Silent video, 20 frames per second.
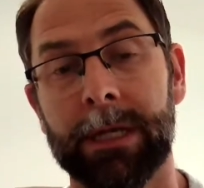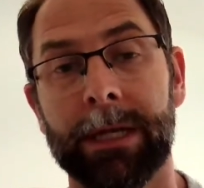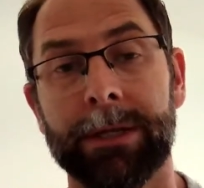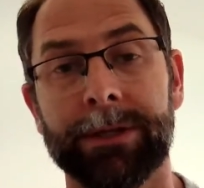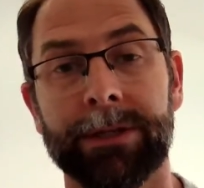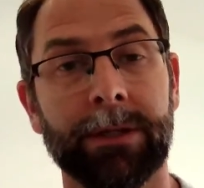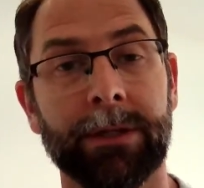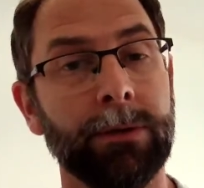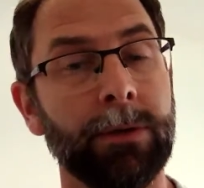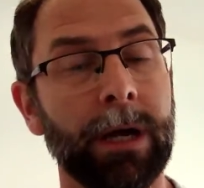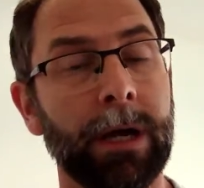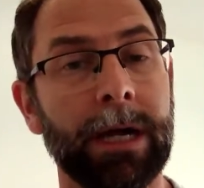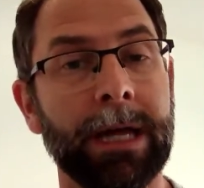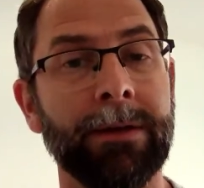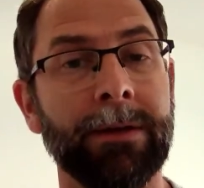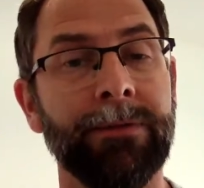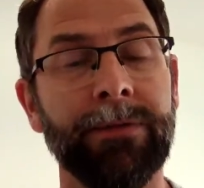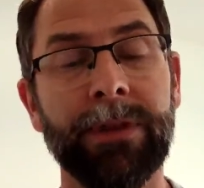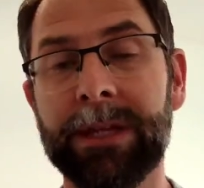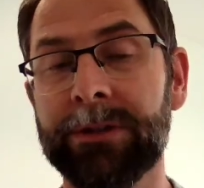So
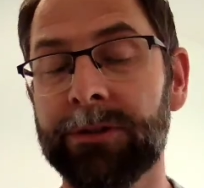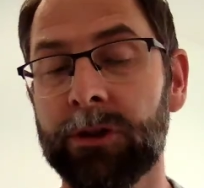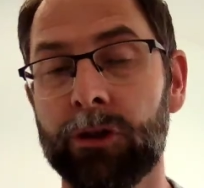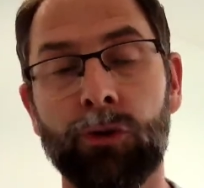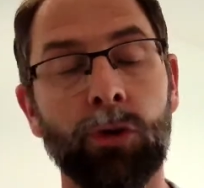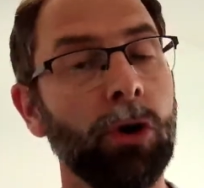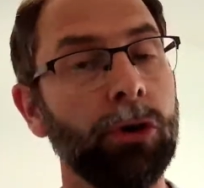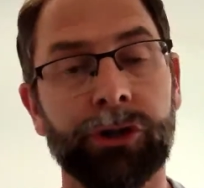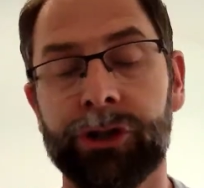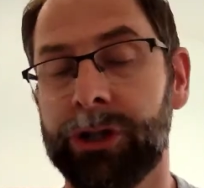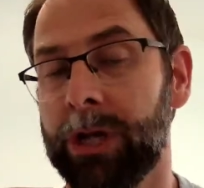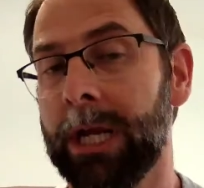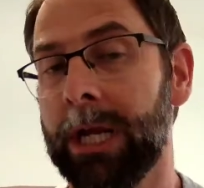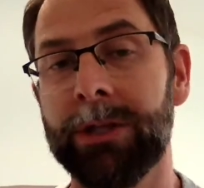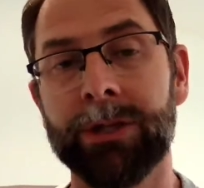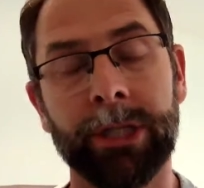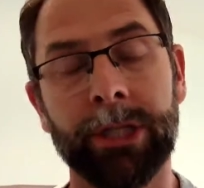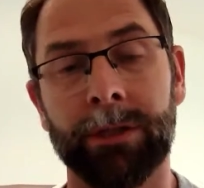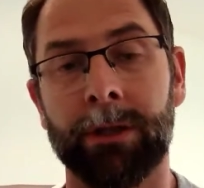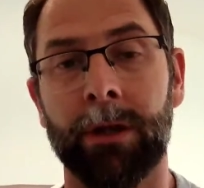if these are not
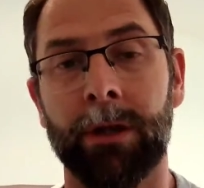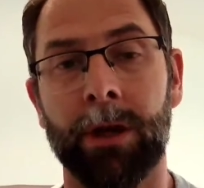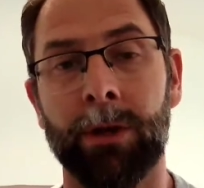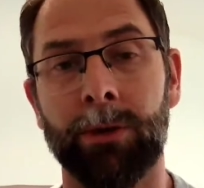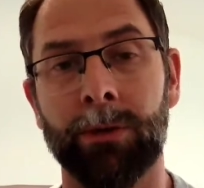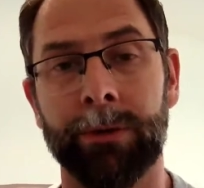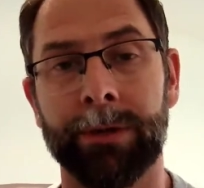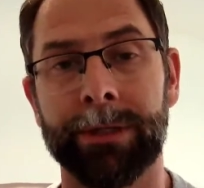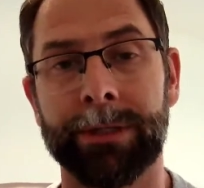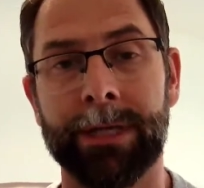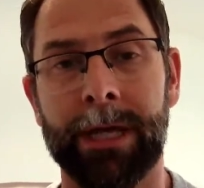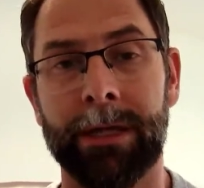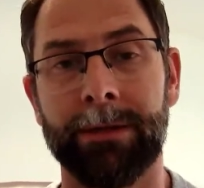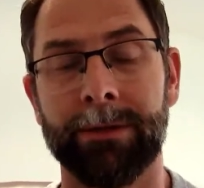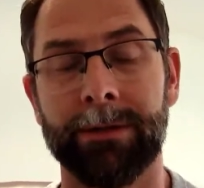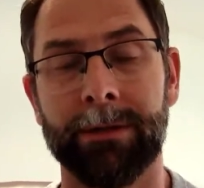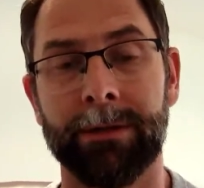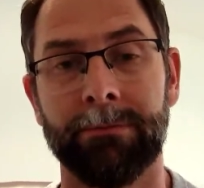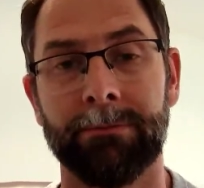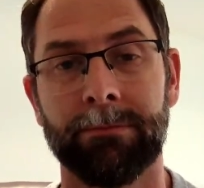changing the load on the
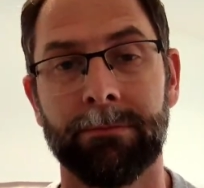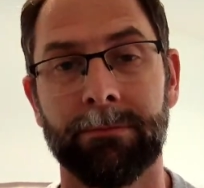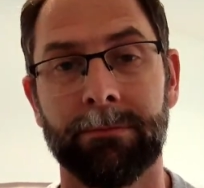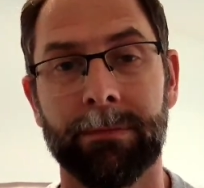tendon,